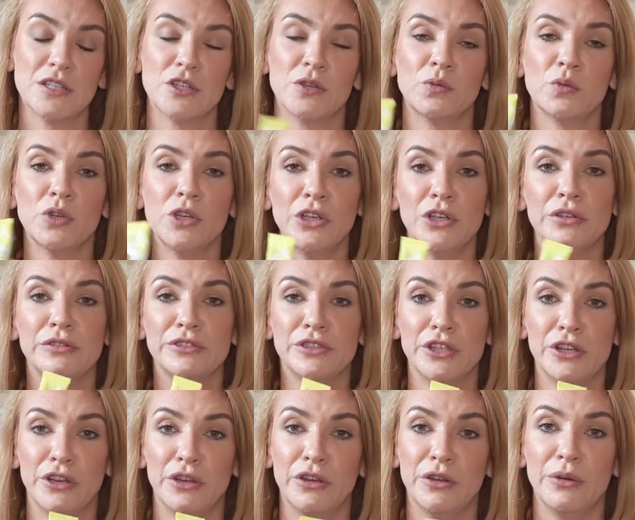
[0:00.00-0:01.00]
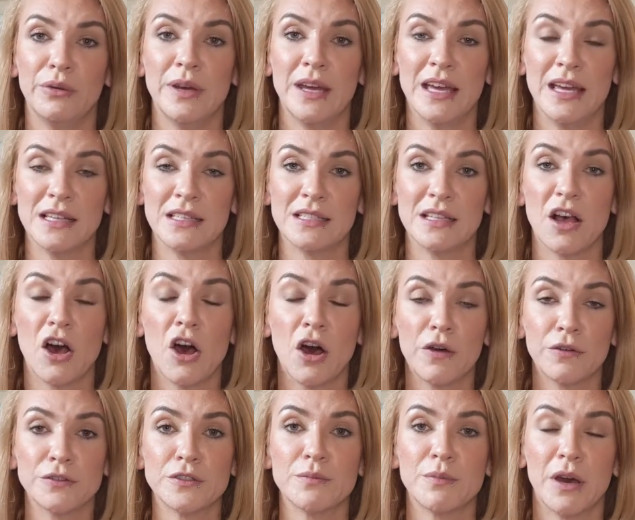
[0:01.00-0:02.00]
So what you do is
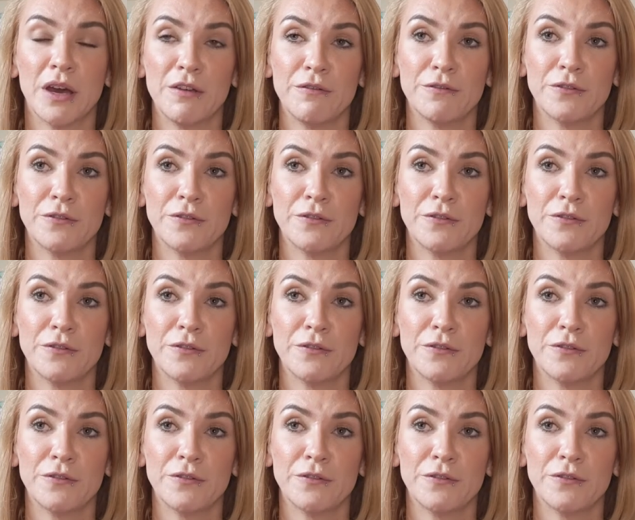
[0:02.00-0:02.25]
after my